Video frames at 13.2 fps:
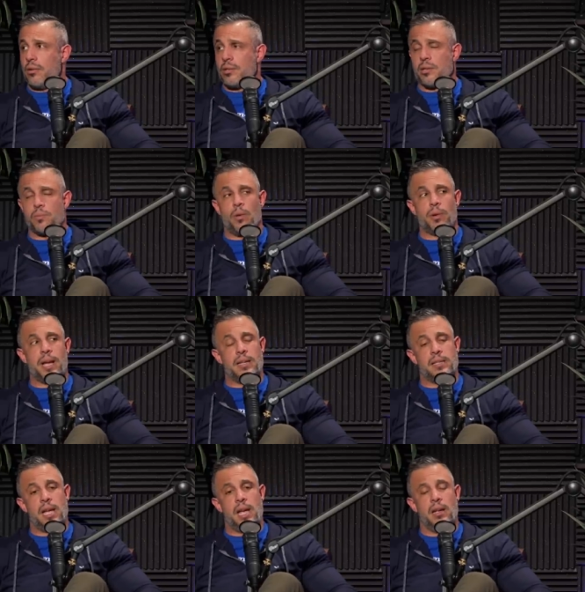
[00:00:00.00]
This is what we got
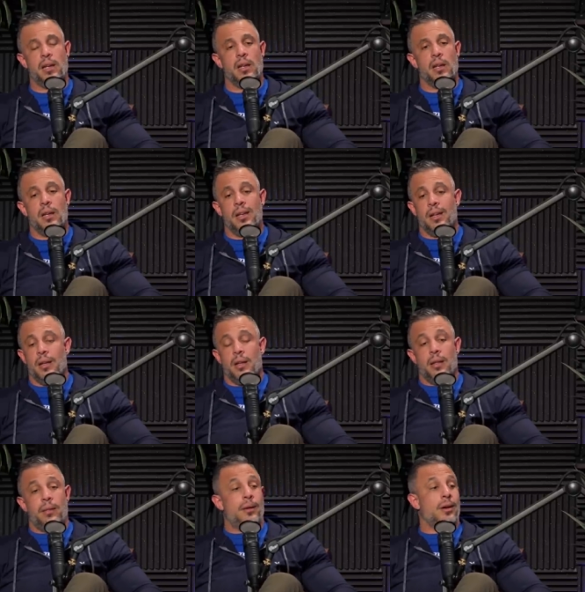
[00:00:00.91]
to say,"
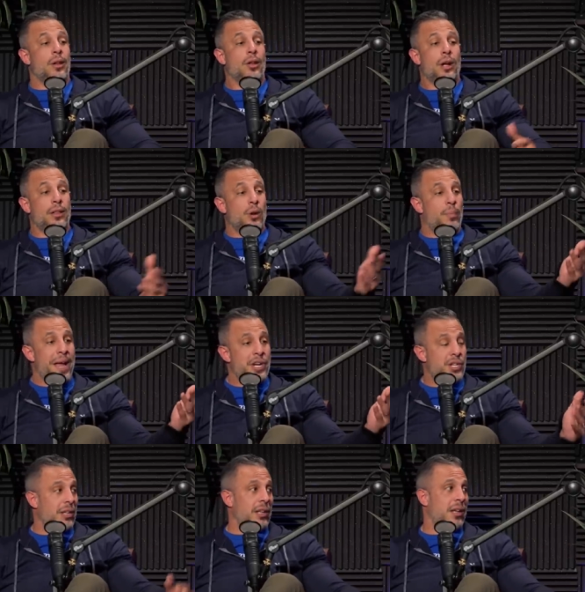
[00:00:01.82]
they're going to look at their
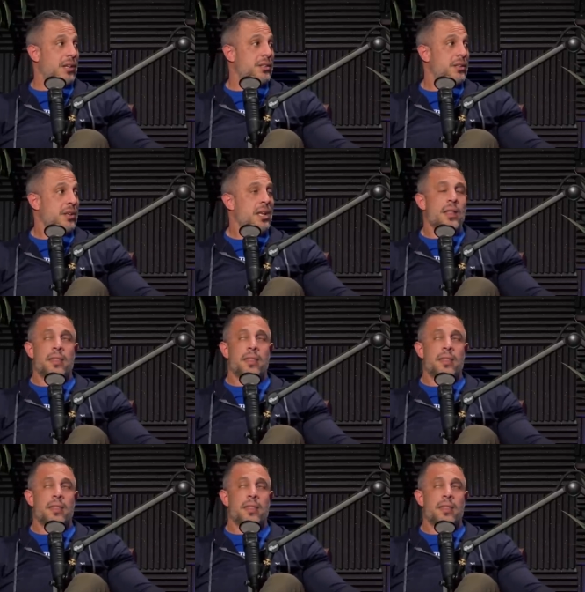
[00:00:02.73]
patient list.